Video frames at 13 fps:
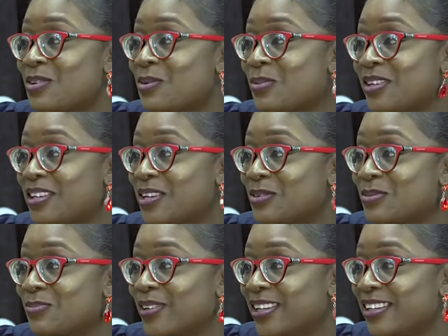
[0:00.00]
nobody killed
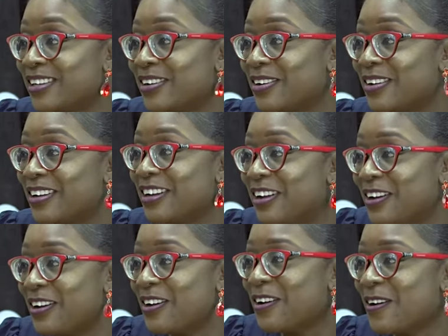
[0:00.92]
me,
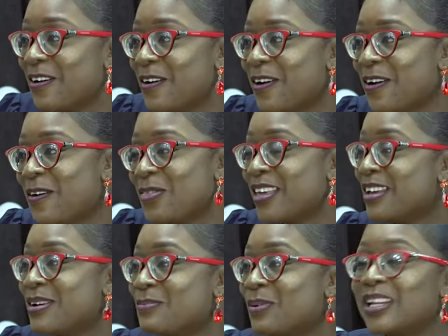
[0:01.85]

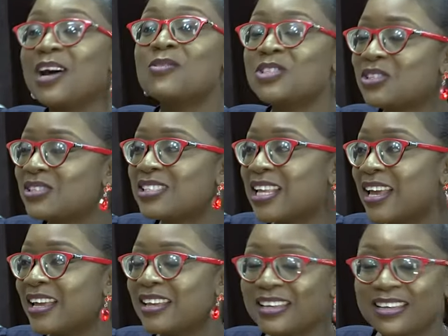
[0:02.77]
but I was just
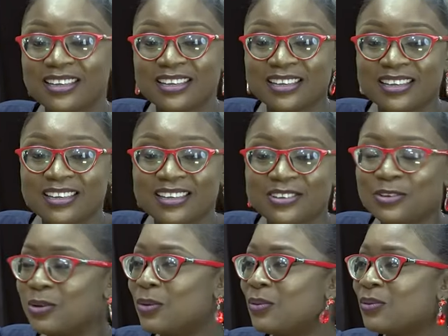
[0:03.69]
there. Yeah. You
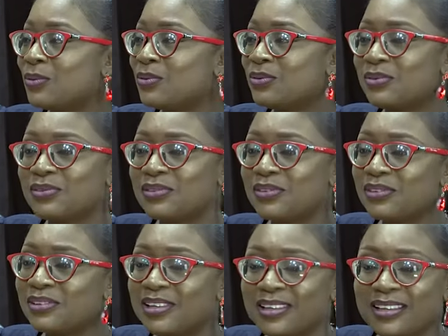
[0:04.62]
know,
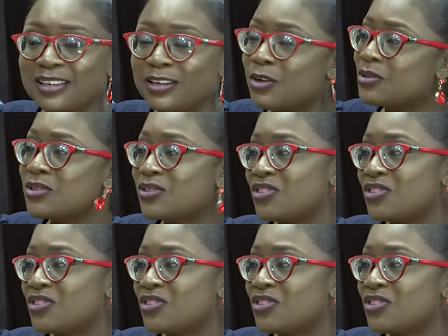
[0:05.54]
a lost